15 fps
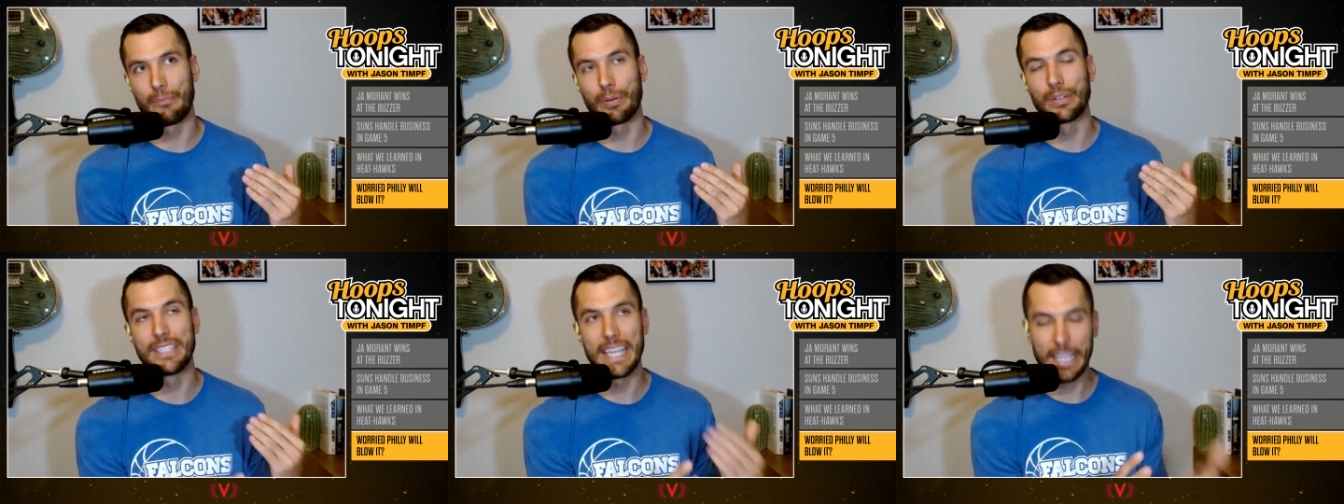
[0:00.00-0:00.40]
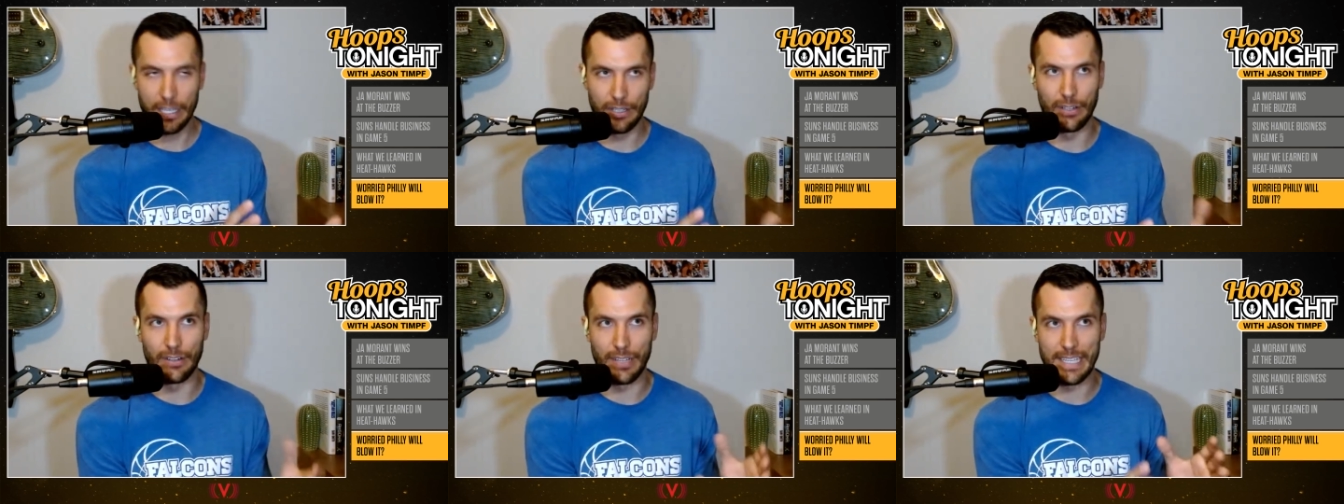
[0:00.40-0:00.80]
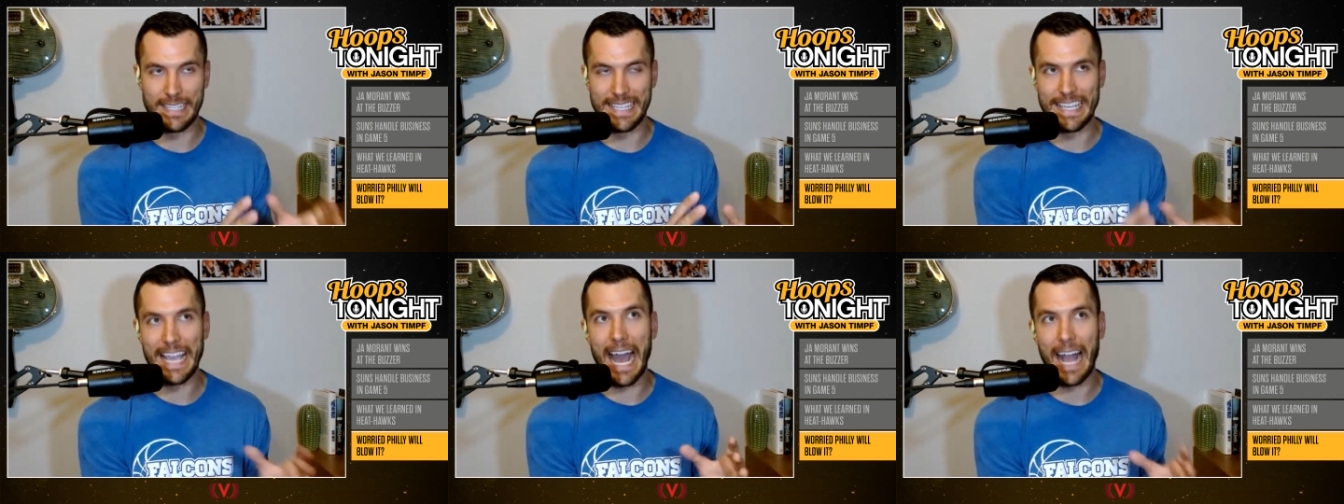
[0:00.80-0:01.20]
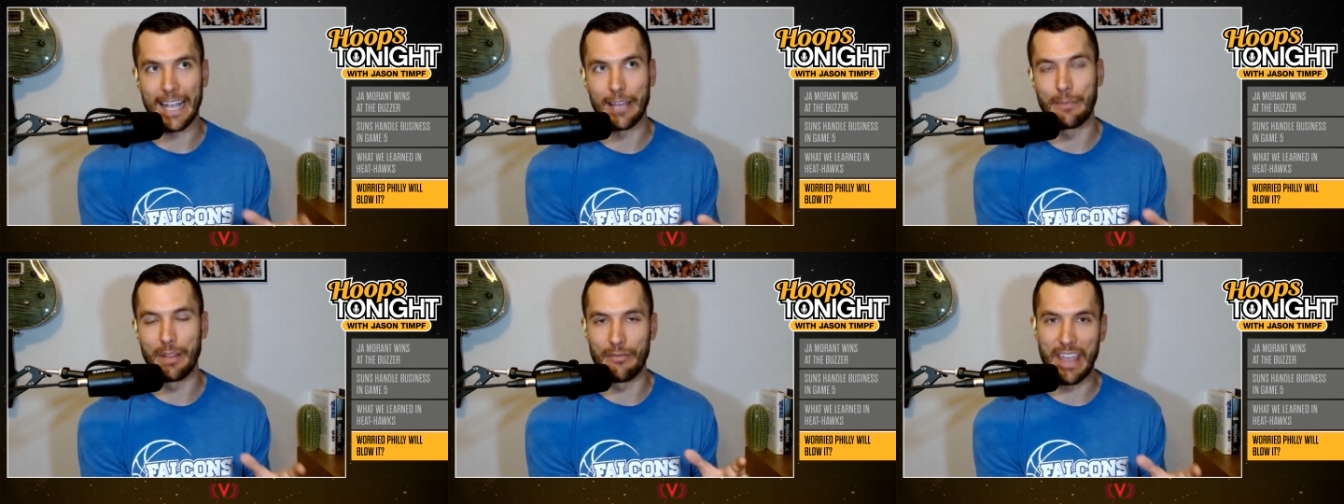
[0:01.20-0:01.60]
particularly
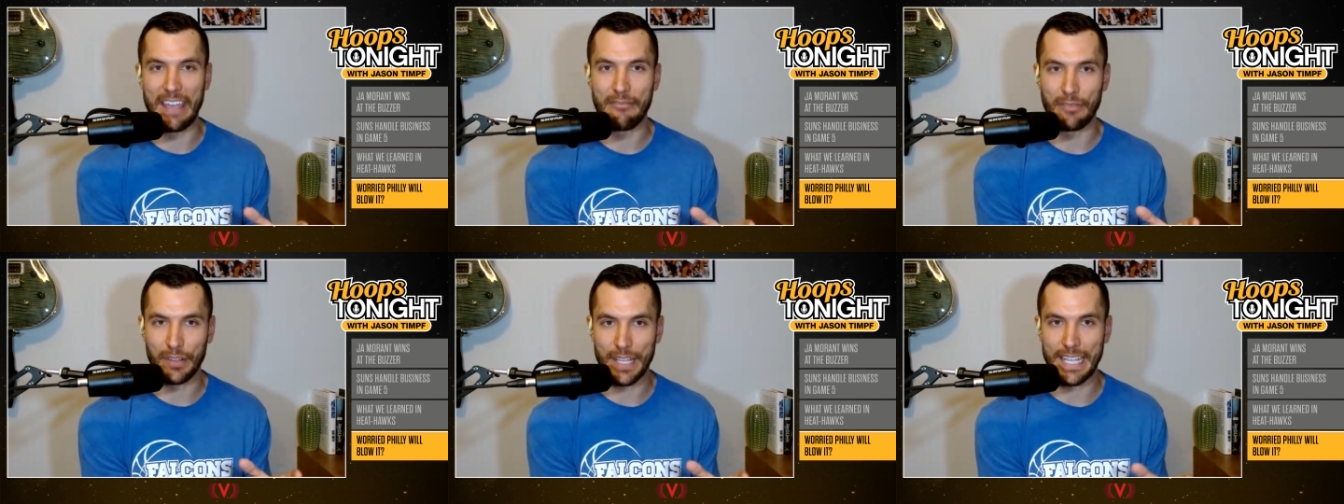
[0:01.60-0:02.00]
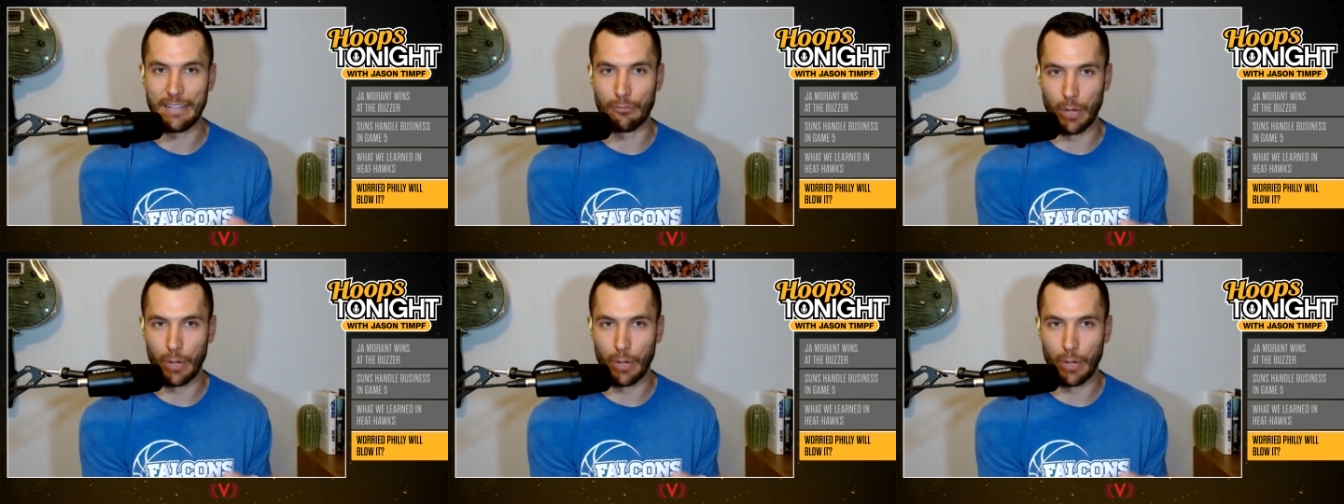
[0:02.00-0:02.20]
Siakam and VanVleet